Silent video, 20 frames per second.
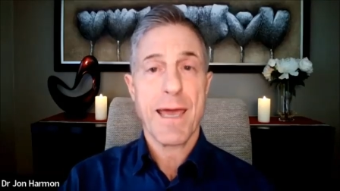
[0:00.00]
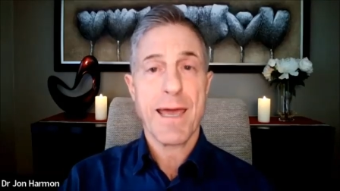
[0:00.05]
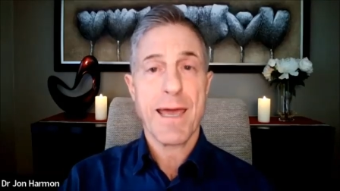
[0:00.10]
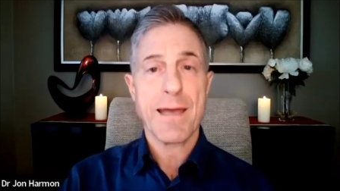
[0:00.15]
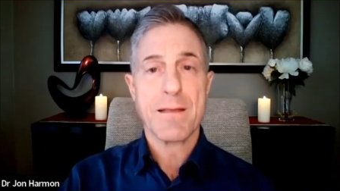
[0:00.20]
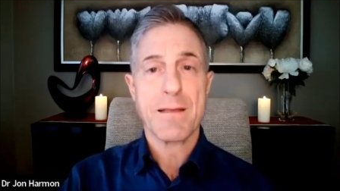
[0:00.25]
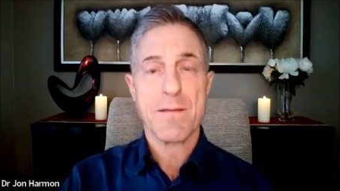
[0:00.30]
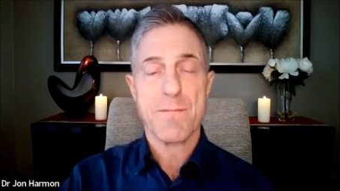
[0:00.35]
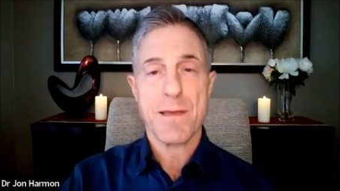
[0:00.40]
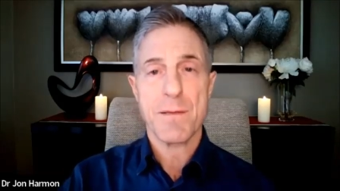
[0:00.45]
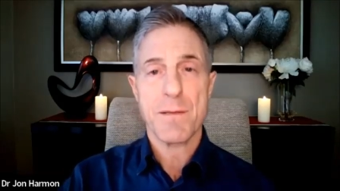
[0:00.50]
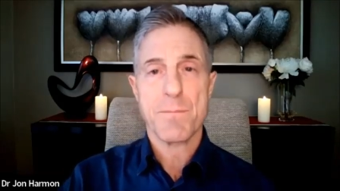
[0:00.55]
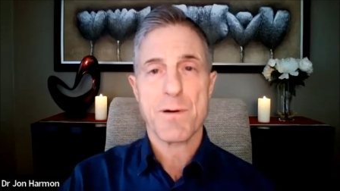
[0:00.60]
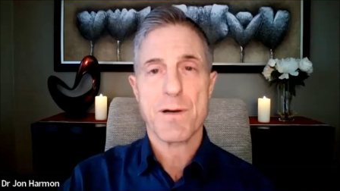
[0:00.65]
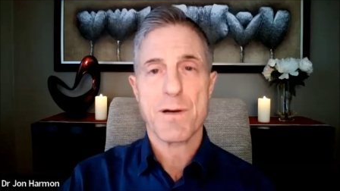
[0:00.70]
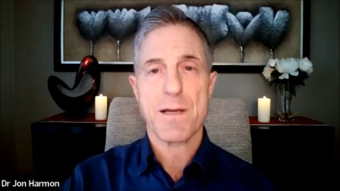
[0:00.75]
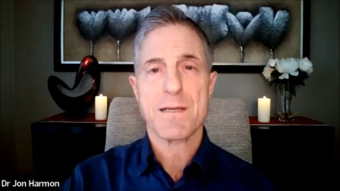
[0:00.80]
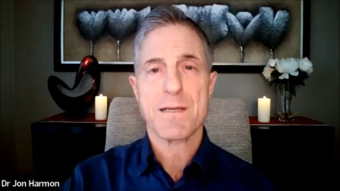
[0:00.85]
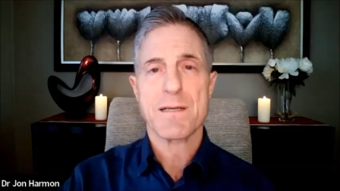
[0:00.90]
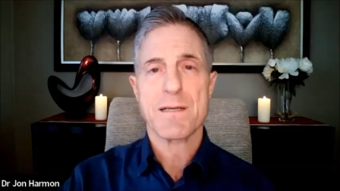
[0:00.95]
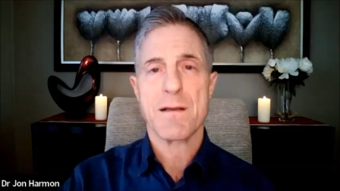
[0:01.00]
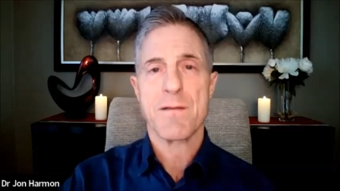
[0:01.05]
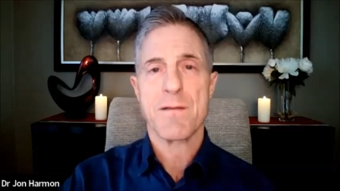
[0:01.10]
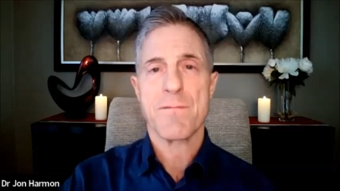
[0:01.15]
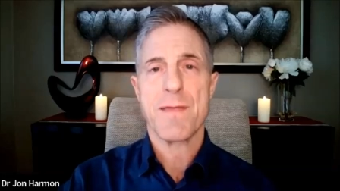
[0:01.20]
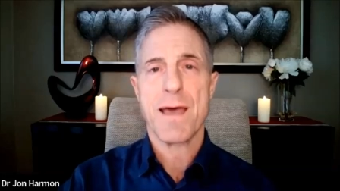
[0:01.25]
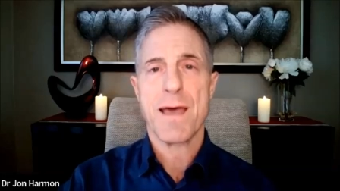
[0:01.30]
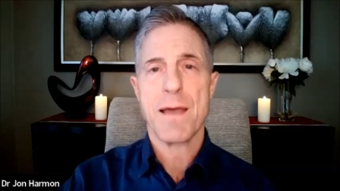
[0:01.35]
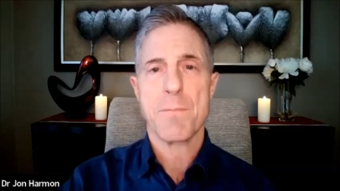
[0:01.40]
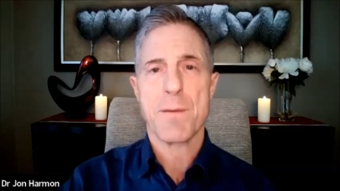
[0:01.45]
activate production of
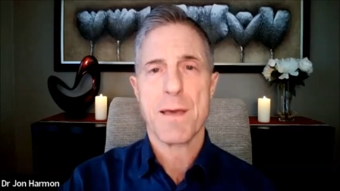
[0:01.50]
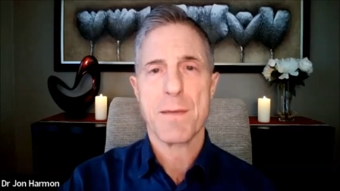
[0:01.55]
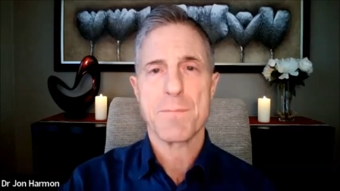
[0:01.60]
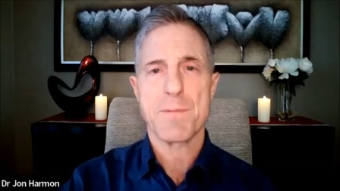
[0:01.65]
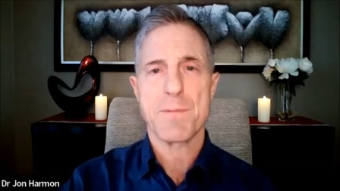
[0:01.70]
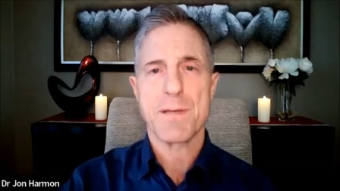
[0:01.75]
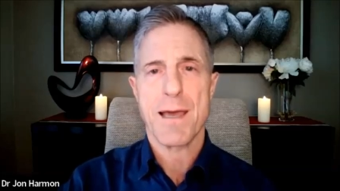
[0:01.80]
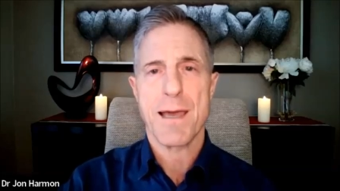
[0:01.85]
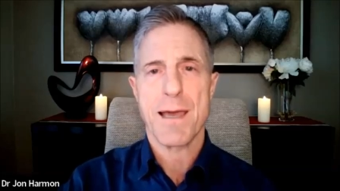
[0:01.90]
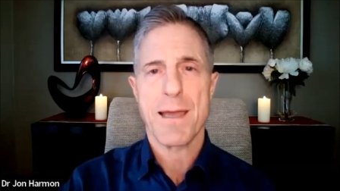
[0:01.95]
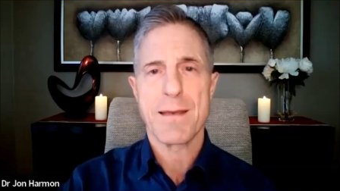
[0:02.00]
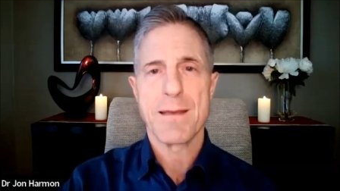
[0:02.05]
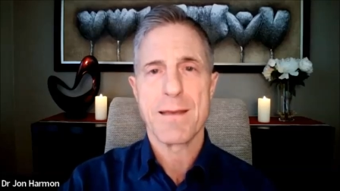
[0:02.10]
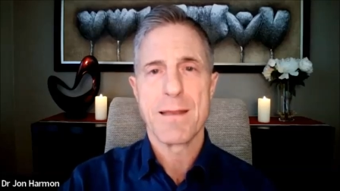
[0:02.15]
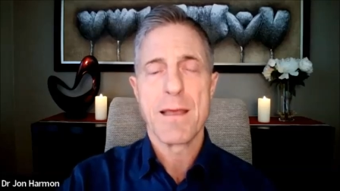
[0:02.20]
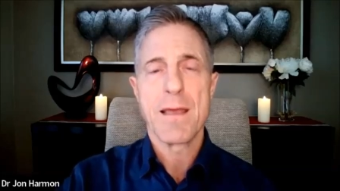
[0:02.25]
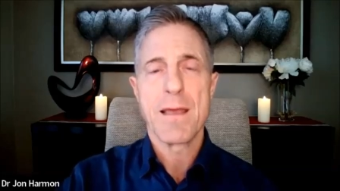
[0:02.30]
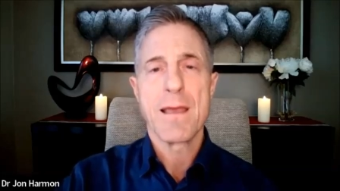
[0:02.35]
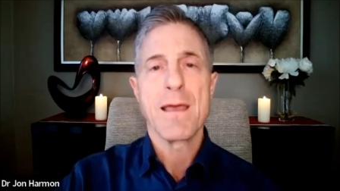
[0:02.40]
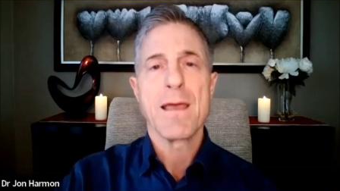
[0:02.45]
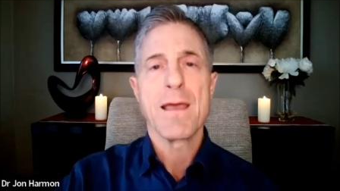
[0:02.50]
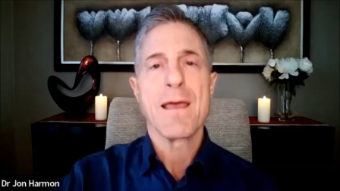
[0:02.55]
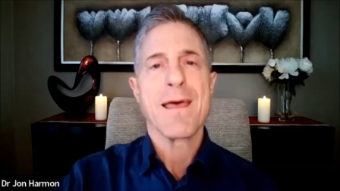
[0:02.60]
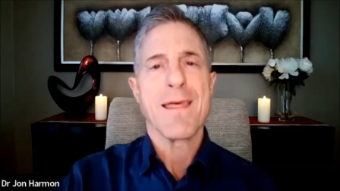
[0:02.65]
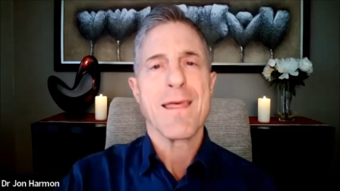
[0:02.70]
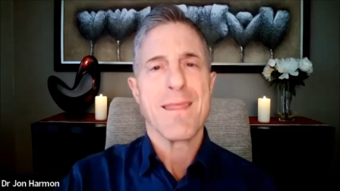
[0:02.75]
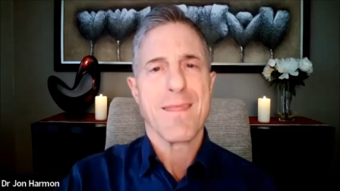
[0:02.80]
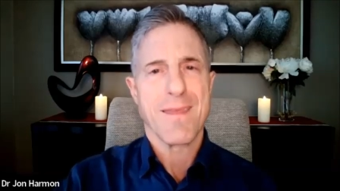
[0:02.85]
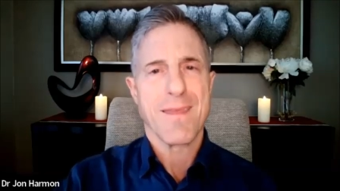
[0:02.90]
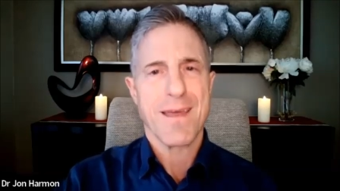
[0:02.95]
that peptide
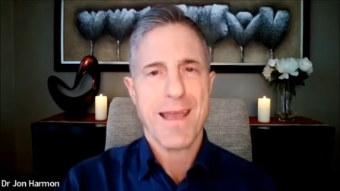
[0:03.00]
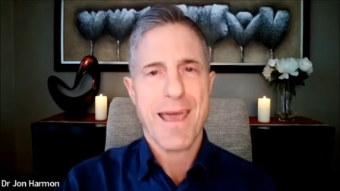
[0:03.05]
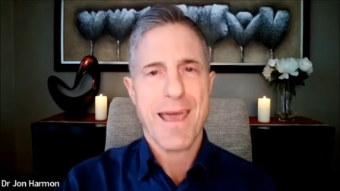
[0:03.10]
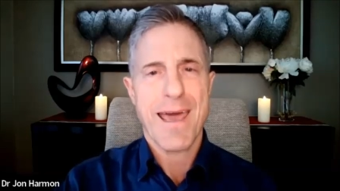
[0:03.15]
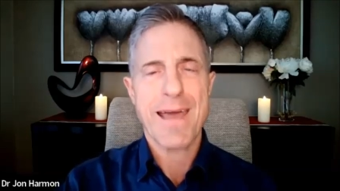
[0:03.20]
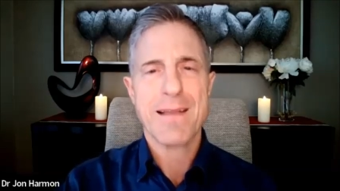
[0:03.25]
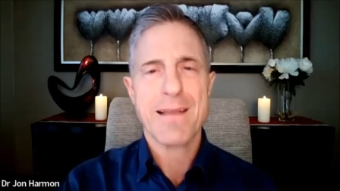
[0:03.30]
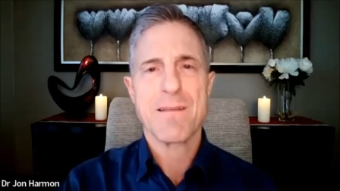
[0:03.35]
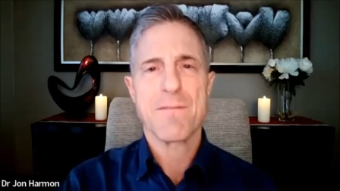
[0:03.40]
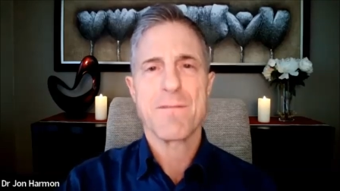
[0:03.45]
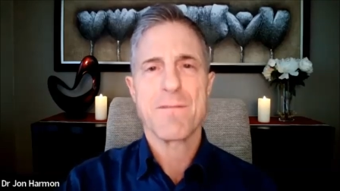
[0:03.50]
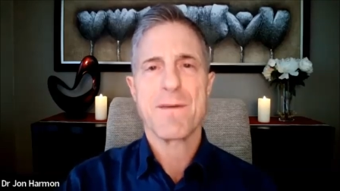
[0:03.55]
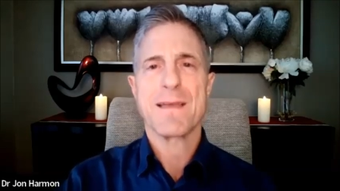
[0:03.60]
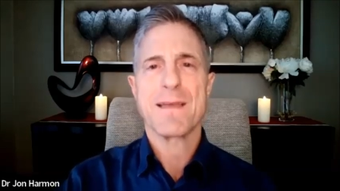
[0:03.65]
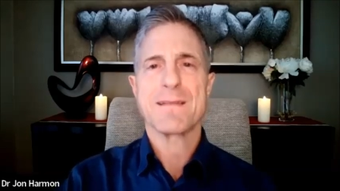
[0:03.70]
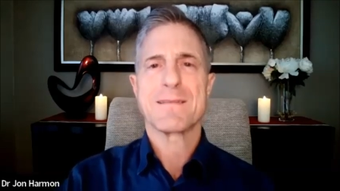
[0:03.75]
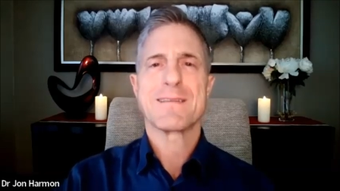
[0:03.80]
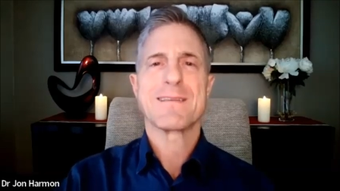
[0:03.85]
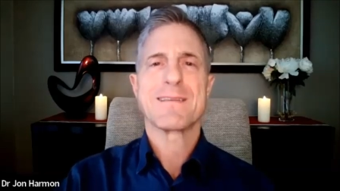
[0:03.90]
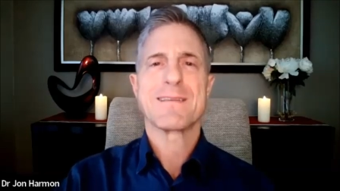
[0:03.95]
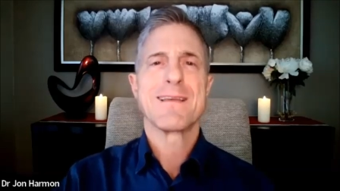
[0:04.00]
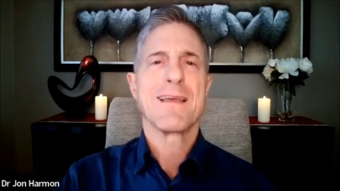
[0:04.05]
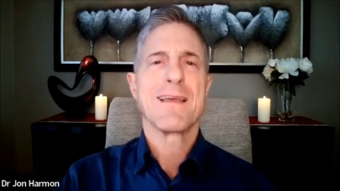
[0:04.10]
that activates